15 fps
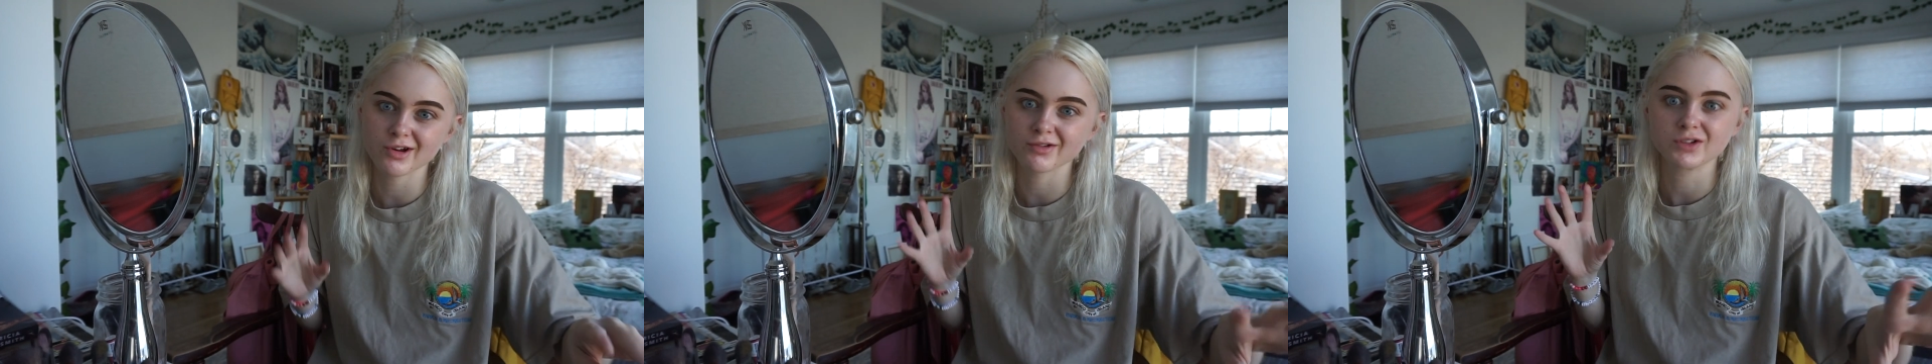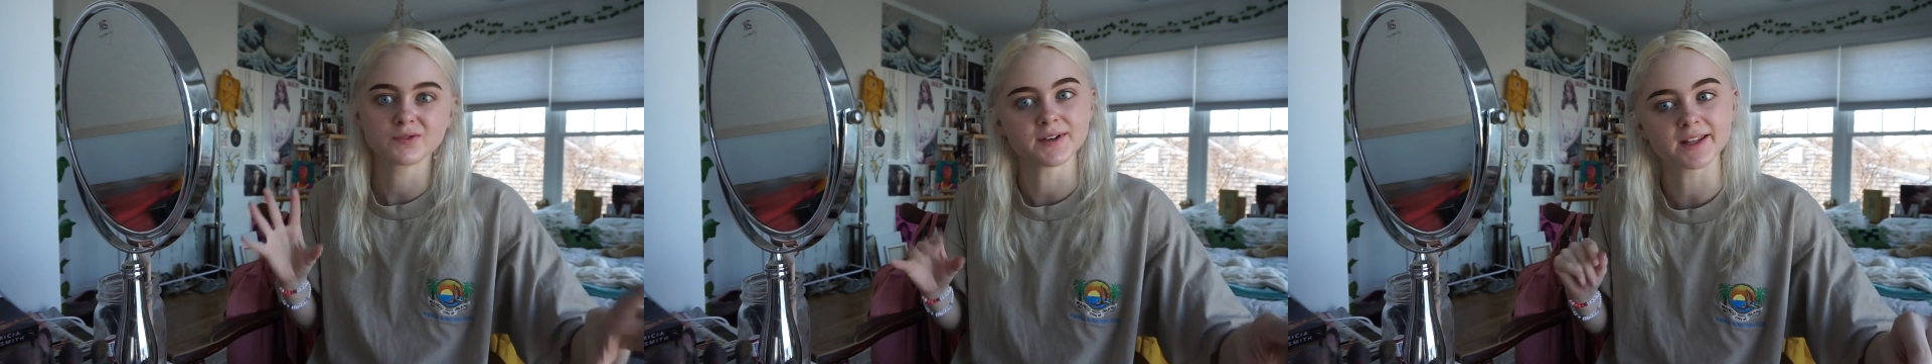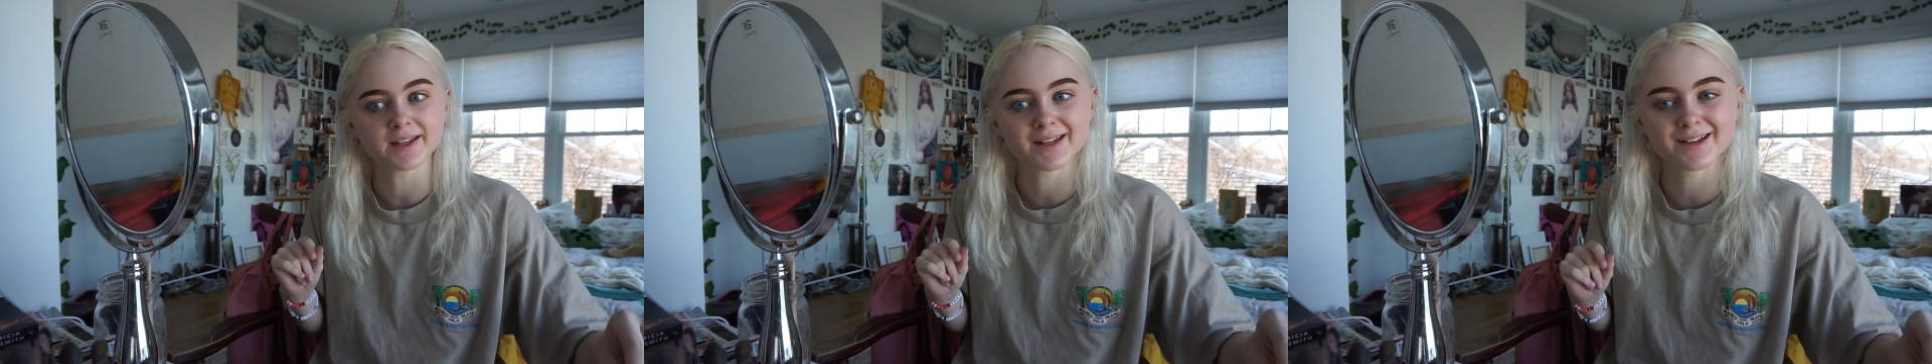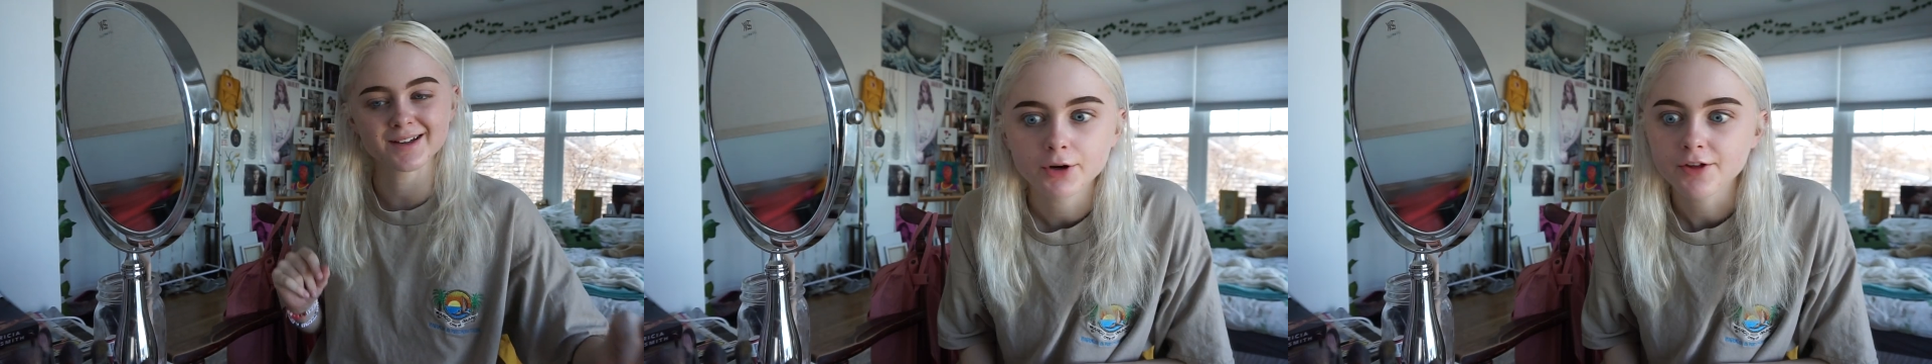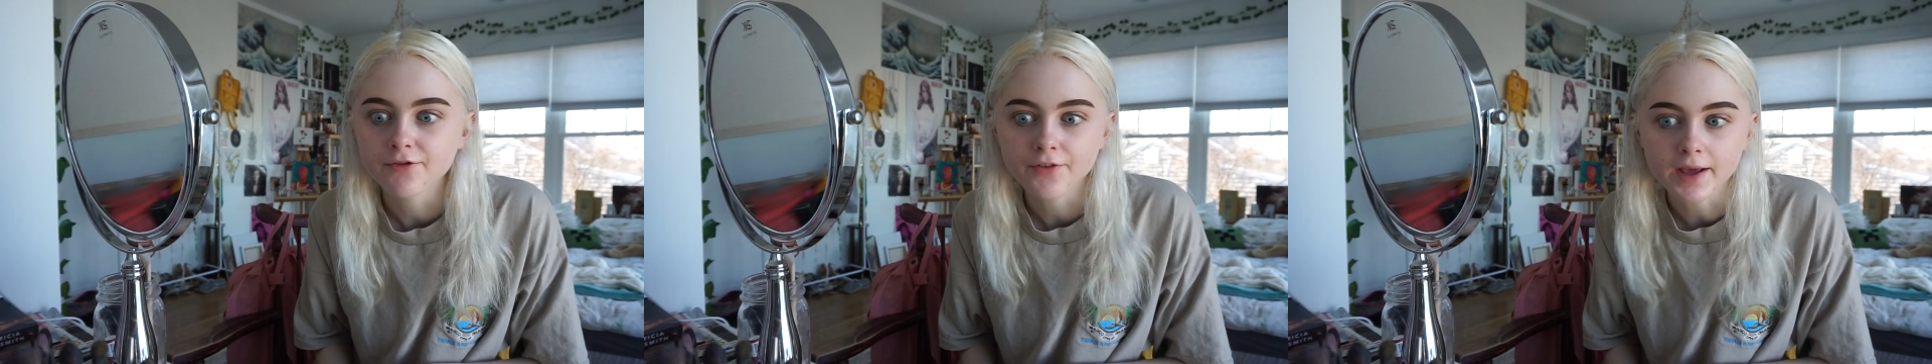I was feeling
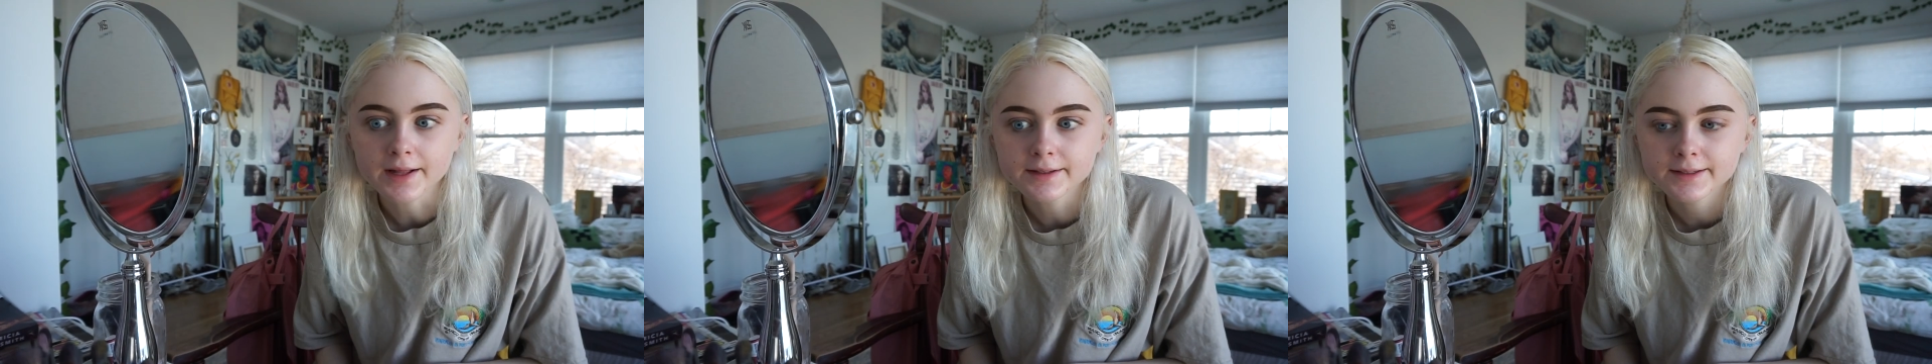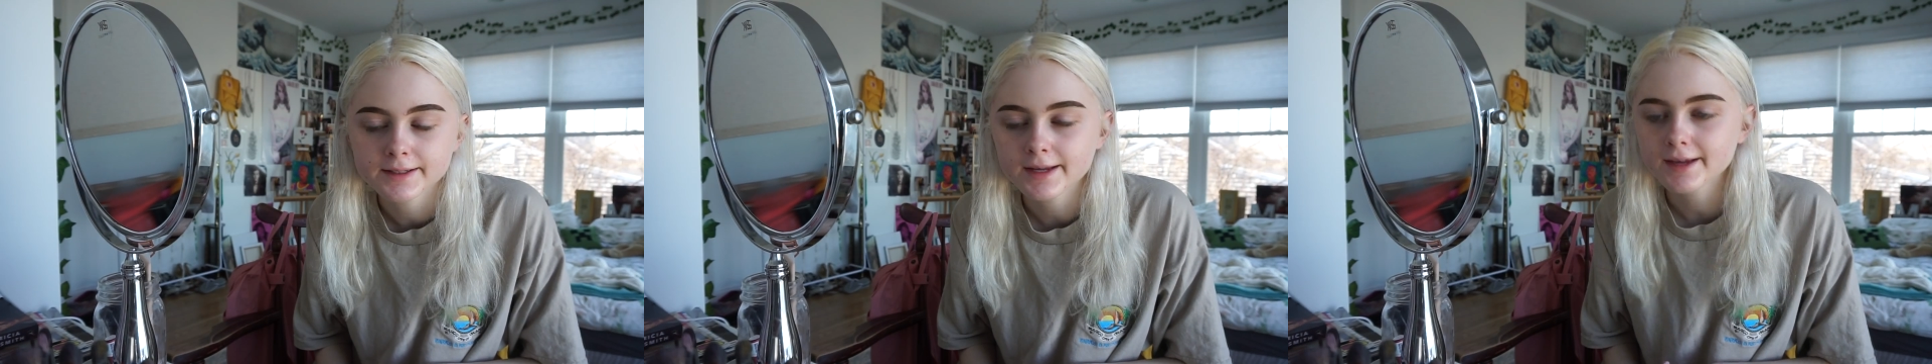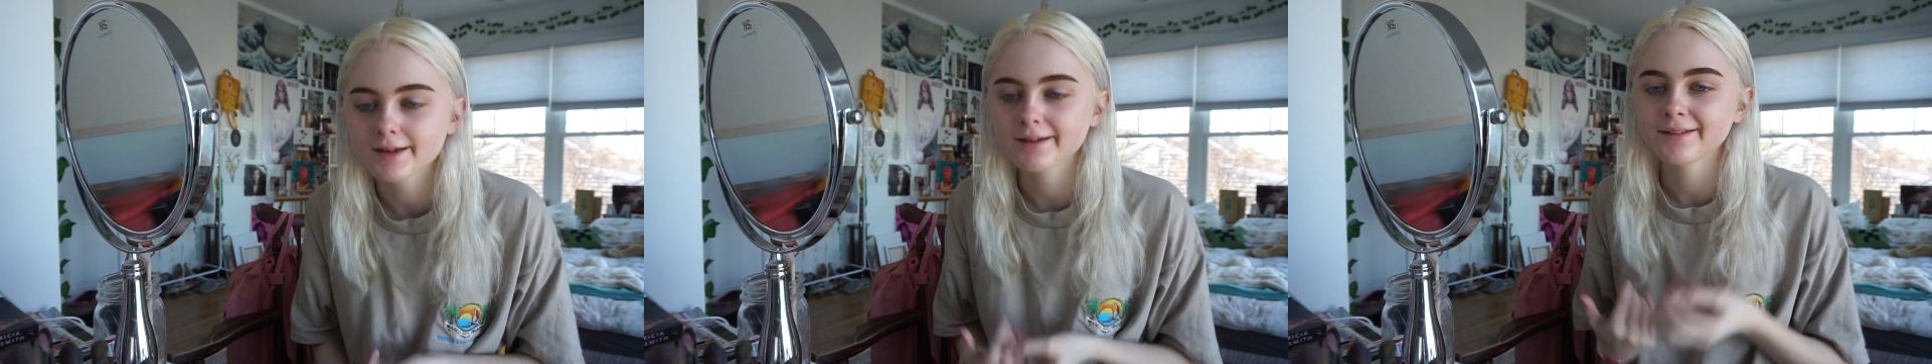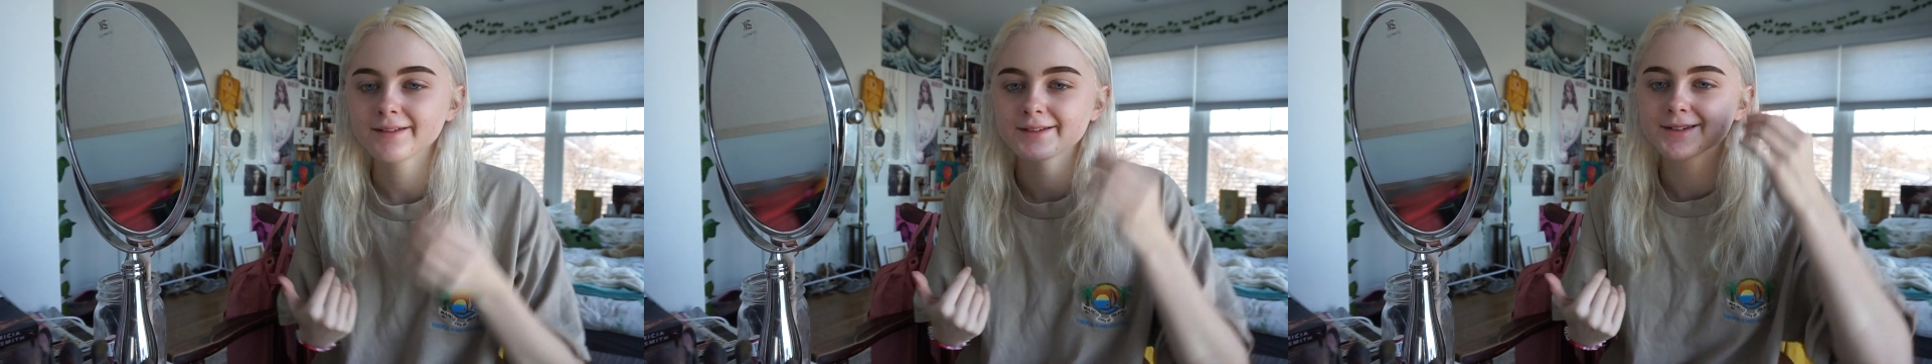pretty fancy.